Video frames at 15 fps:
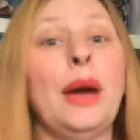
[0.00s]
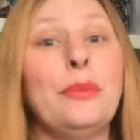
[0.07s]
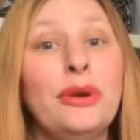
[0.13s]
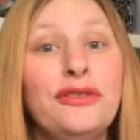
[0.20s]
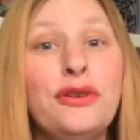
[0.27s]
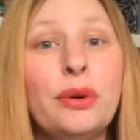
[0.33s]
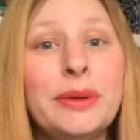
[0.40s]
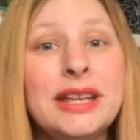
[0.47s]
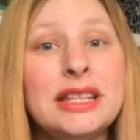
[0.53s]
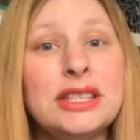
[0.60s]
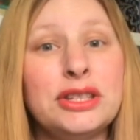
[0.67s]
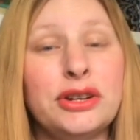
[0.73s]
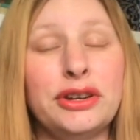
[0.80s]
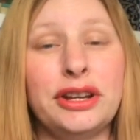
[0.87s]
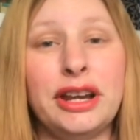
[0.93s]
Before we
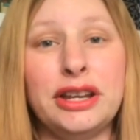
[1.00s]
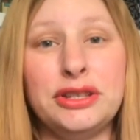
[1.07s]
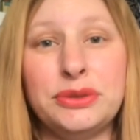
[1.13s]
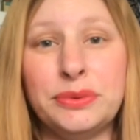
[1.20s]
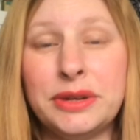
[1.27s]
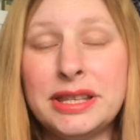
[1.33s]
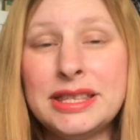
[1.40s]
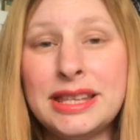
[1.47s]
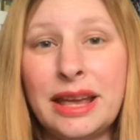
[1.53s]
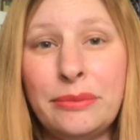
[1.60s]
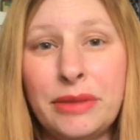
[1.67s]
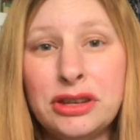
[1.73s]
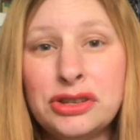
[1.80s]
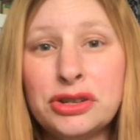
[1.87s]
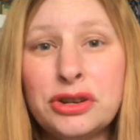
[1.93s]
get started, I do want to say,
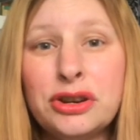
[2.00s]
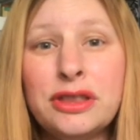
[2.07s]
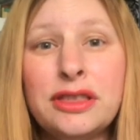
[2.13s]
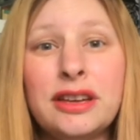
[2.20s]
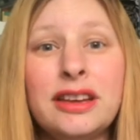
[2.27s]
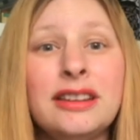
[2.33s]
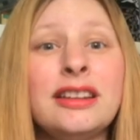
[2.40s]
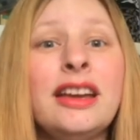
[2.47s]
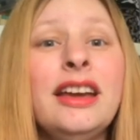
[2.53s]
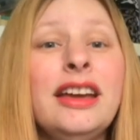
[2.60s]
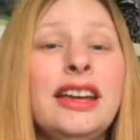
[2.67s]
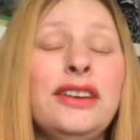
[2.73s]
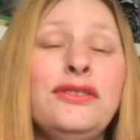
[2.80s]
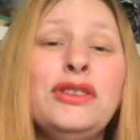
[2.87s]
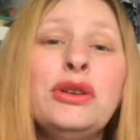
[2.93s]
make sure that
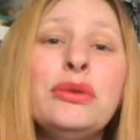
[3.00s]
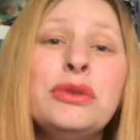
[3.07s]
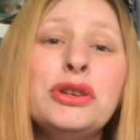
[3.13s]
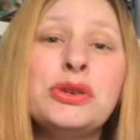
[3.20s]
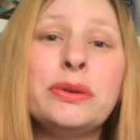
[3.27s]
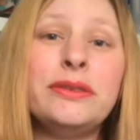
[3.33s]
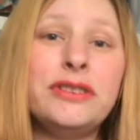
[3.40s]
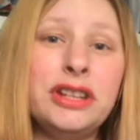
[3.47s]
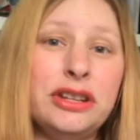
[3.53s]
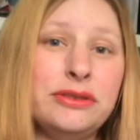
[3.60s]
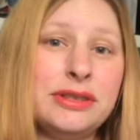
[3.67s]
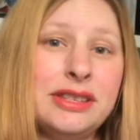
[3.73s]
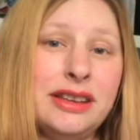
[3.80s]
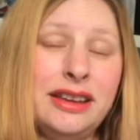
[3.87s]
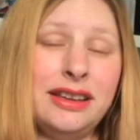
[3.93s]
if you enjoy
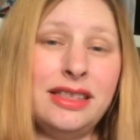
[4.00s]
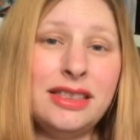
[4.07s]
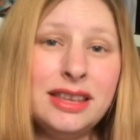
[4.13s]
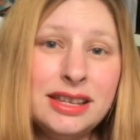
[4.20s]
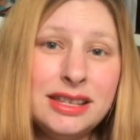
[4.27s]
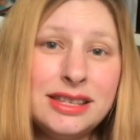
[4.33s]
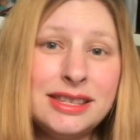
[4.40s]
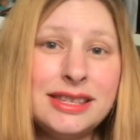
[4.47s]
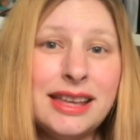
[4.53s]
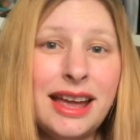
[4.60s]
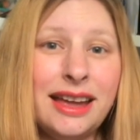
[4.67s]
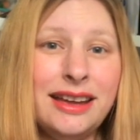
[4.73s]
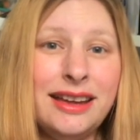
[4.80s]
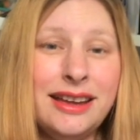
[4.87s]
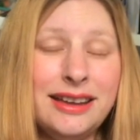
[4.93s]
videos like this
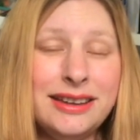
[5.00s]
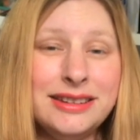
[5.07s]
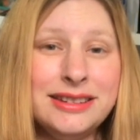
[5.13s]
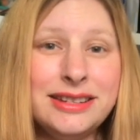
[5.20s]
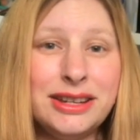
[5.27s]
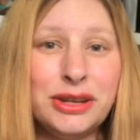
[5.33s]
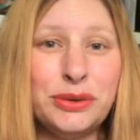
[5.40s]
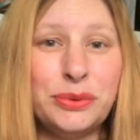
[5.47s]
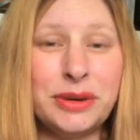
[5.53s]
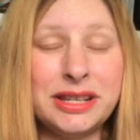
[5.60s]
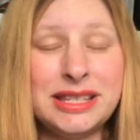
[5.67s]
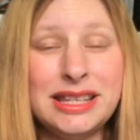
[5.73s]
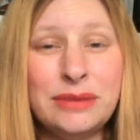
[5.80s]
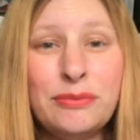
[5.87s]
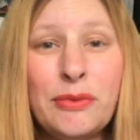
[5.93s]
and you want
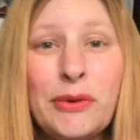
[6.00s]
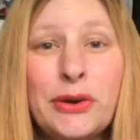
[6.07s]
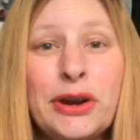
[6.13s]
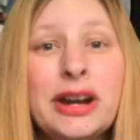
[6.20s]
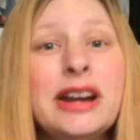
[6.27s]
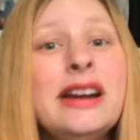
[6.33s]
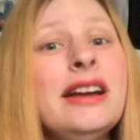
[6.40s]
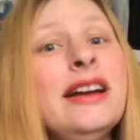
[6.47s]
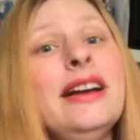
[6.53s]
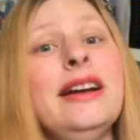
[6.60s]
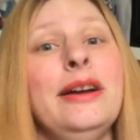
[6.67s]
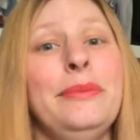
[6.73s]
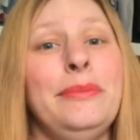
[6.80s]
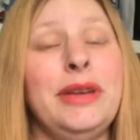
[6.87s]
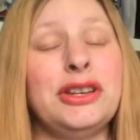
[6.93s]
to see more,
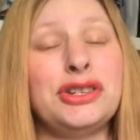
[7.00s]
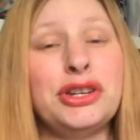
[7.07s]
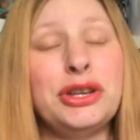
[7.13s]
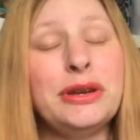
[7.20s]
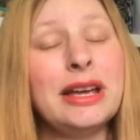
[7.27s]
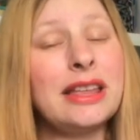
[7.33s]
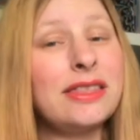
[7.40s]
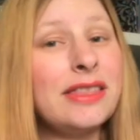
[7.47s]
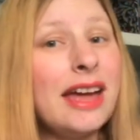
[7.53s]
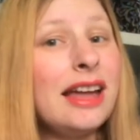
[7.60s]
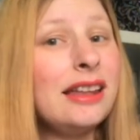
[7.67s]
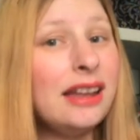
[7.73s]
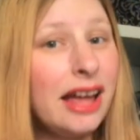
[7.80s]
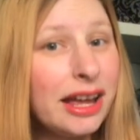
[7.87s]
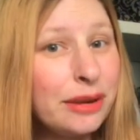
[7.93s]
make sure you hit
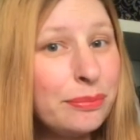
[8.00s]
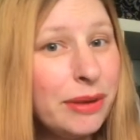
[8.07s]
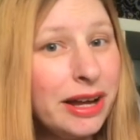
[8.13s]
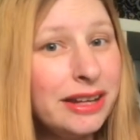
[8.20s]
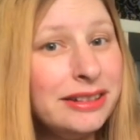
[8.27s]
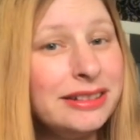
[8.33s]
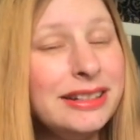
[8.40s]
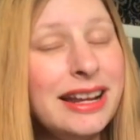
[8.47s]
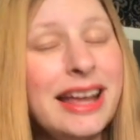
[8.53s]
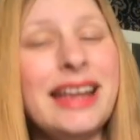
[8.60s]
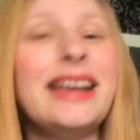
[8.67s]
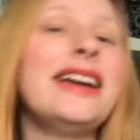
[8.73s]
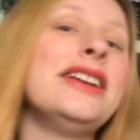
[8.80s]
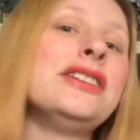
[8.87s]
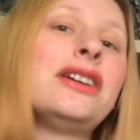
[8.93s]
that like button
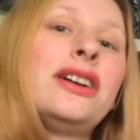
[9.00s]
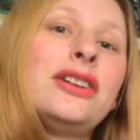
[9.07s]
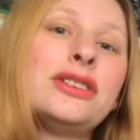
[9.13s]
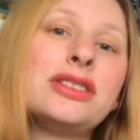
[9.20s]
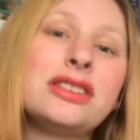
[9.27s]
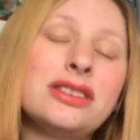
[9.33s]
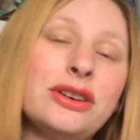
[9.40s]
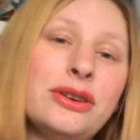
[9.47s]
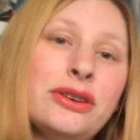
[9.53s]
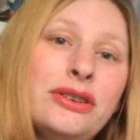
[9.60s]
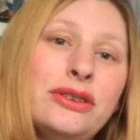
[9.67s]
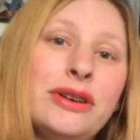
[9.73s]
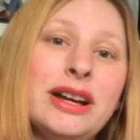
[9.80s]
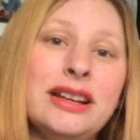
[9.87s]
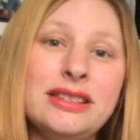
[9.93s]
and
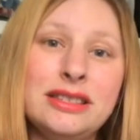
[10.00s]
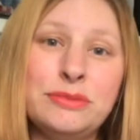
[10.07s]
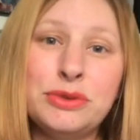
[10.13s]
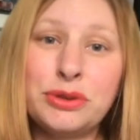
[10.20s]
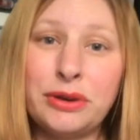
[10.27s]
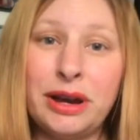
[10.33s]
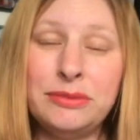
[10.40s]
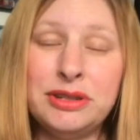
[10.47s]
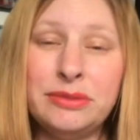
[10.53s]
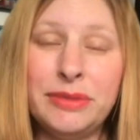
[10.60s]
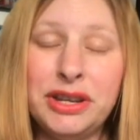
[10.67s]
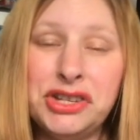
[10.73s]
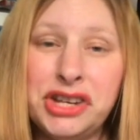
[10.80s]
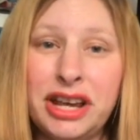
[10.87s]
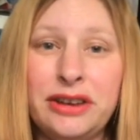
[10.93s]
also subscribe to
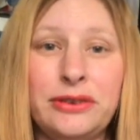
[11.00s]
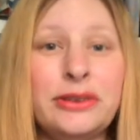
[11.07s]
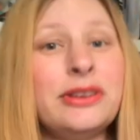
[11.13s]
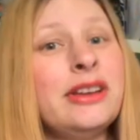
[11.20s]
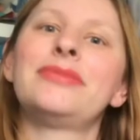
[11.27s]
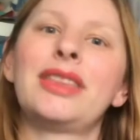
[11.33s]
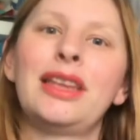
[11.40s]
my channel.